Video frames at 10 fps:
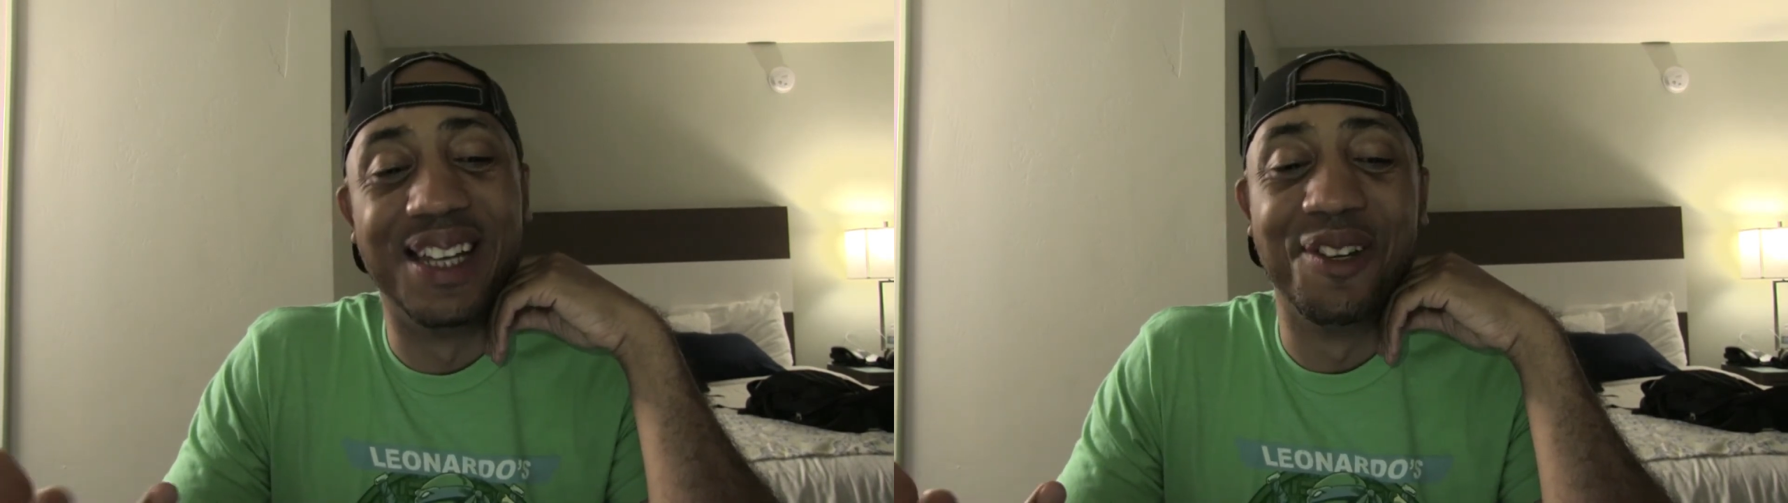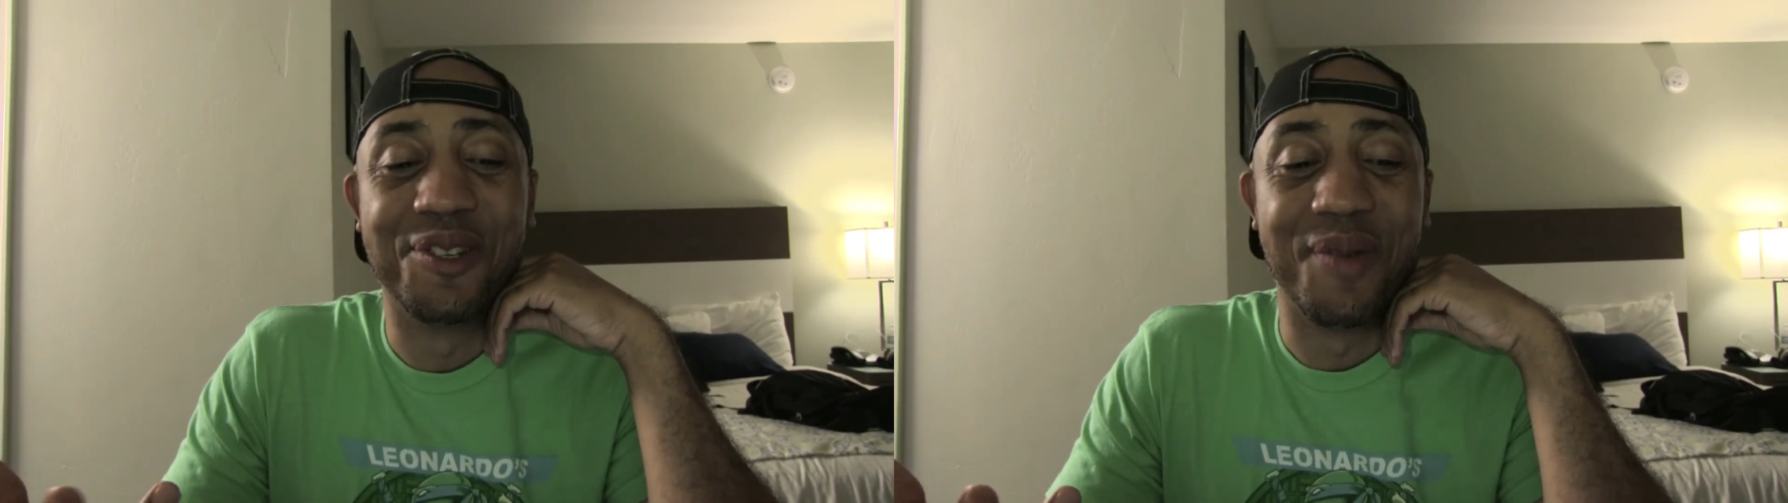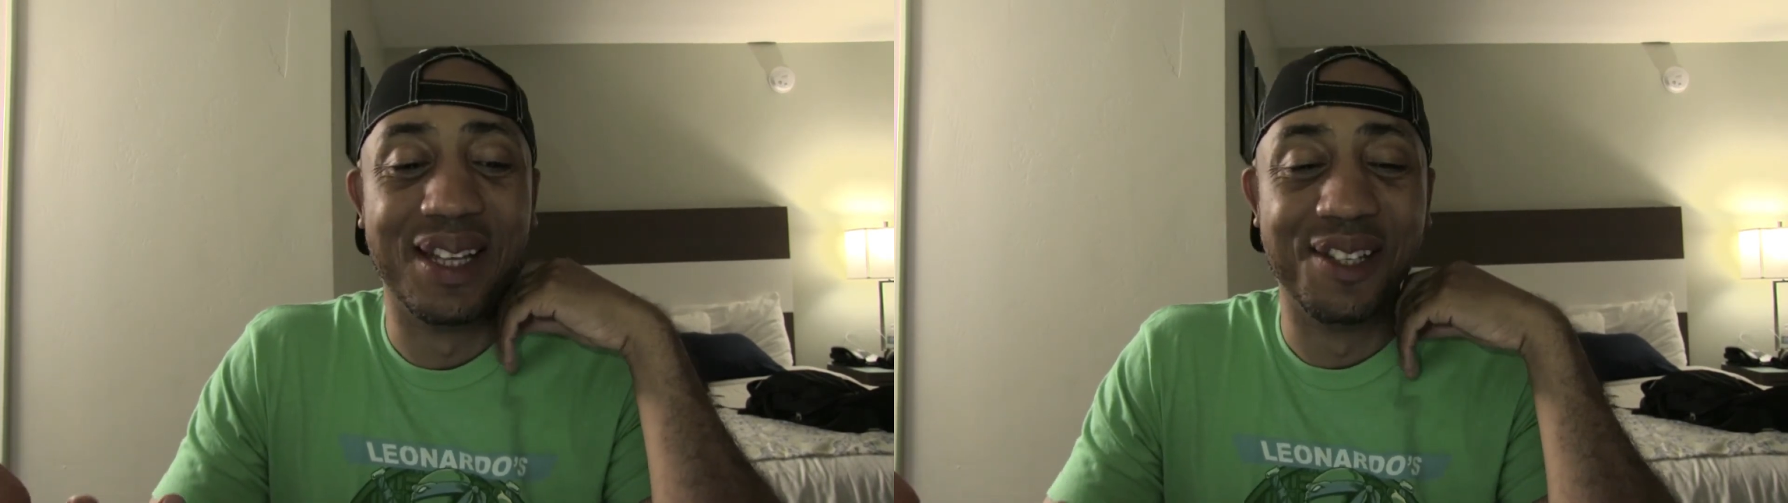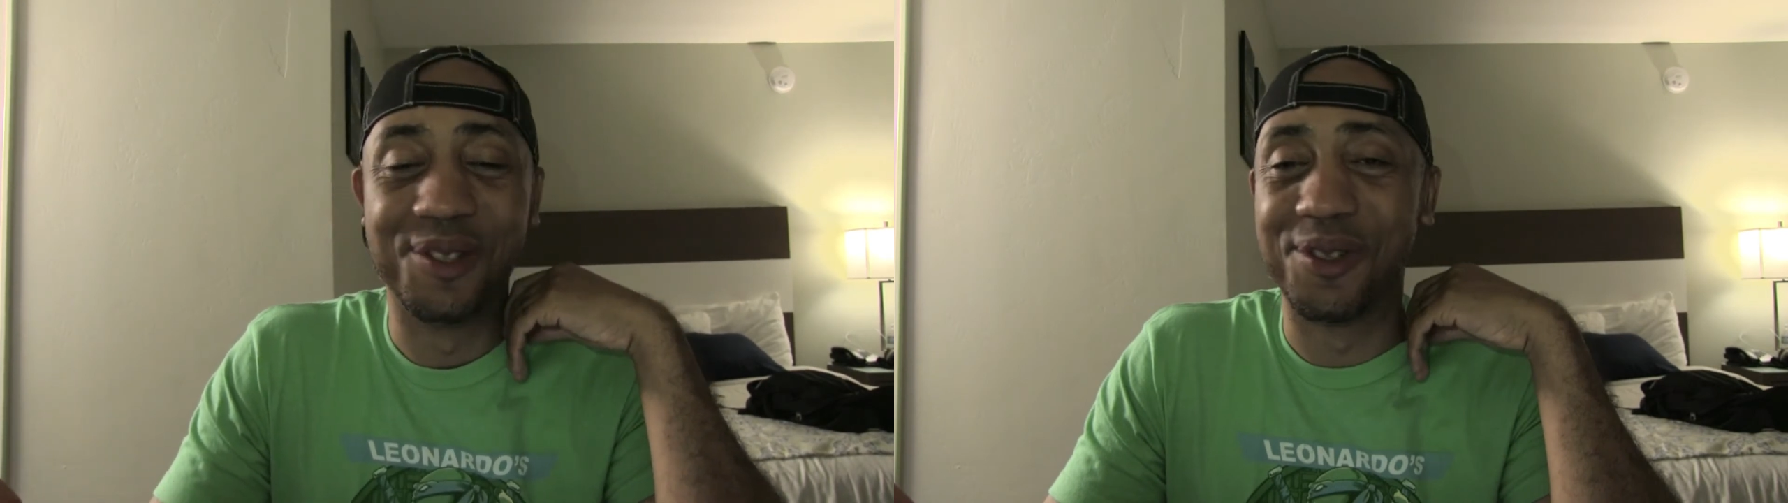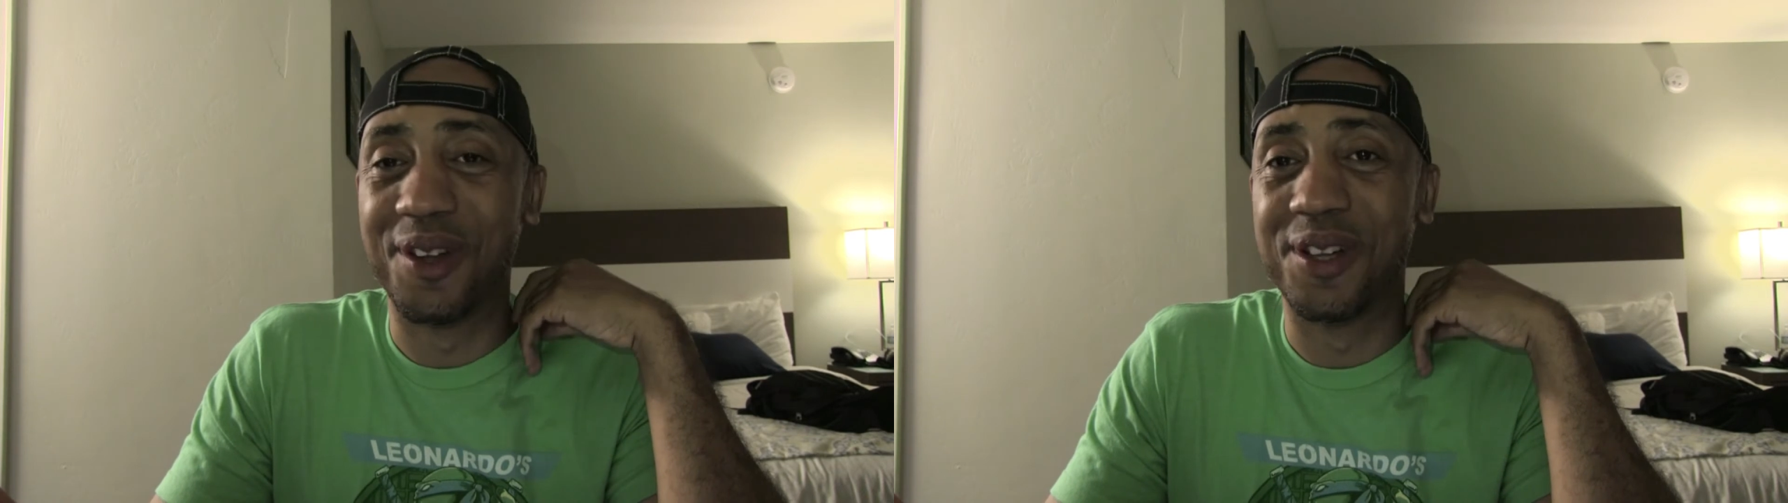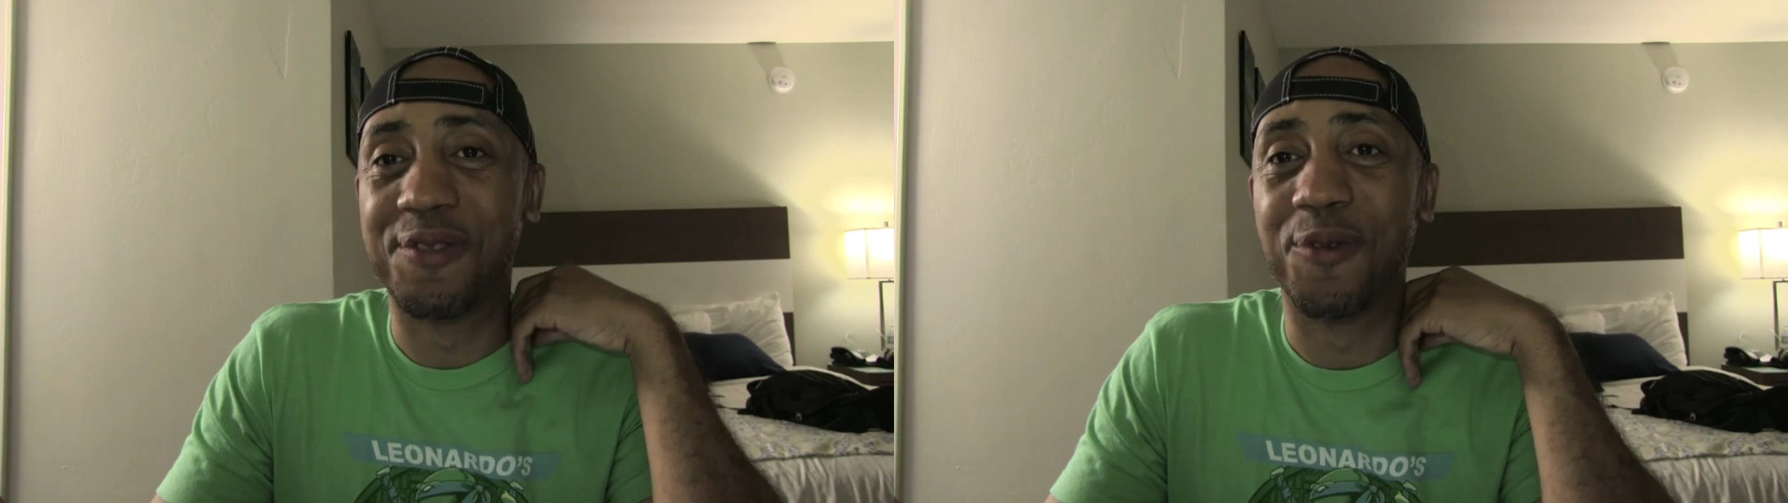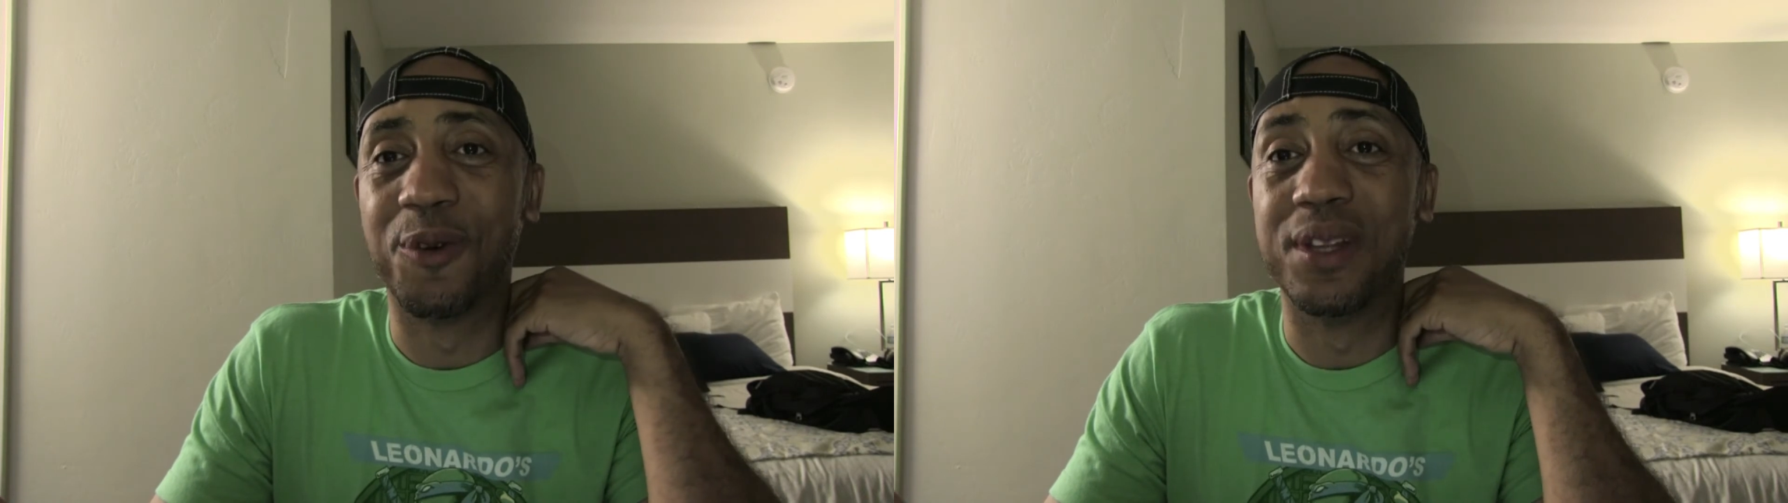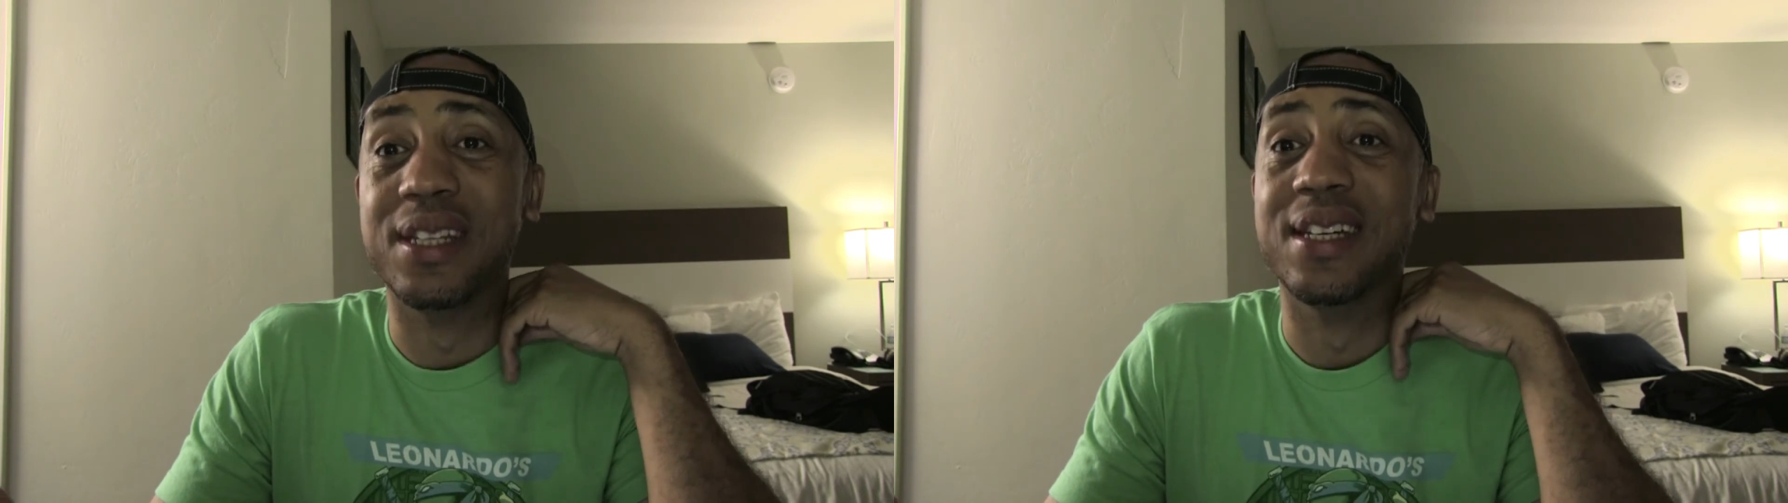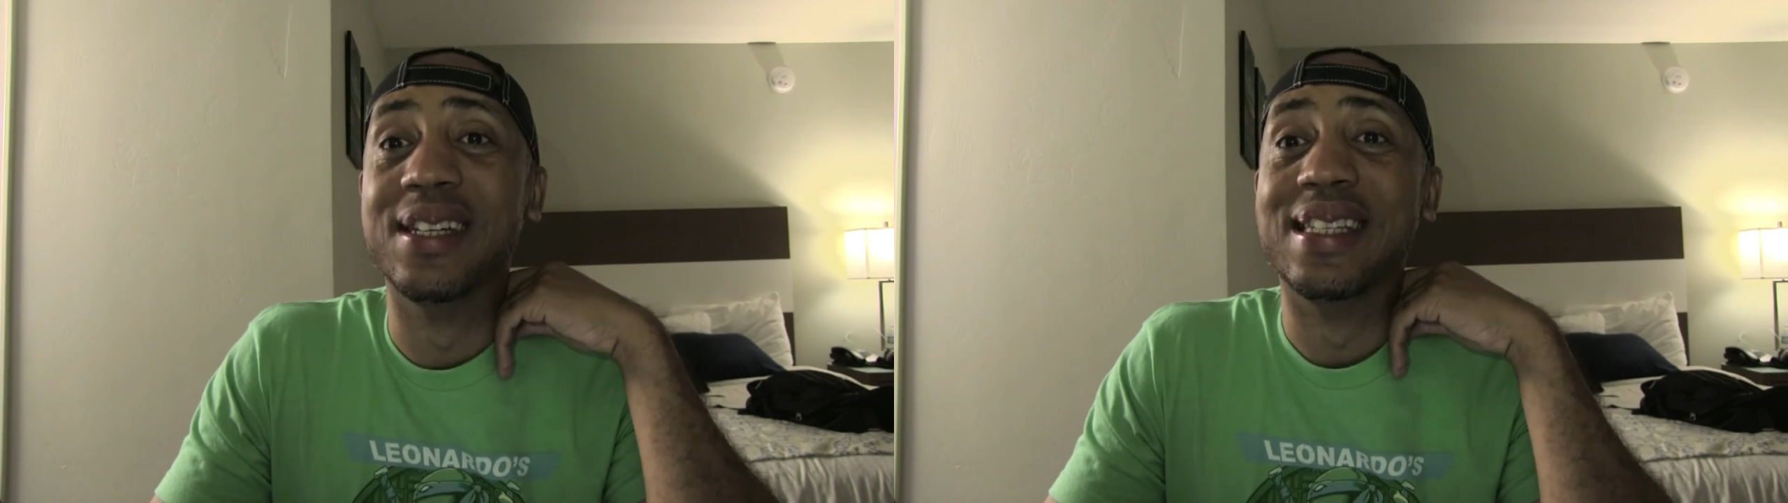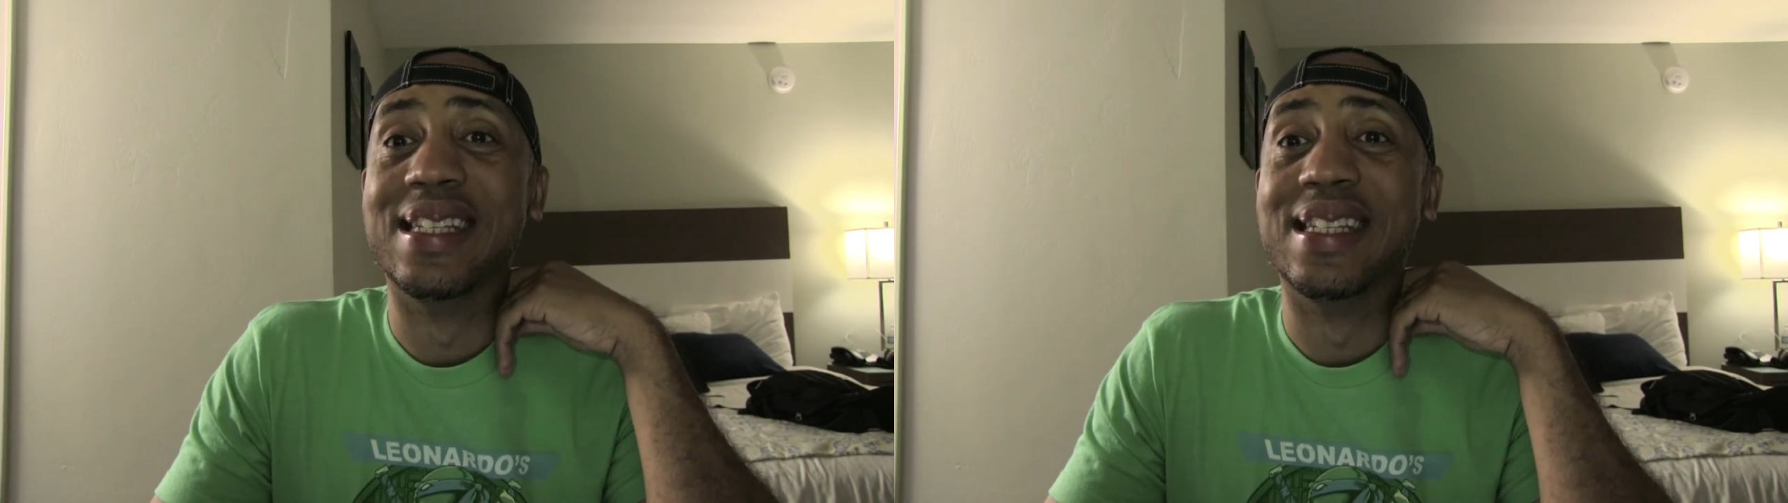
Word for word: those are my initial thoughts for the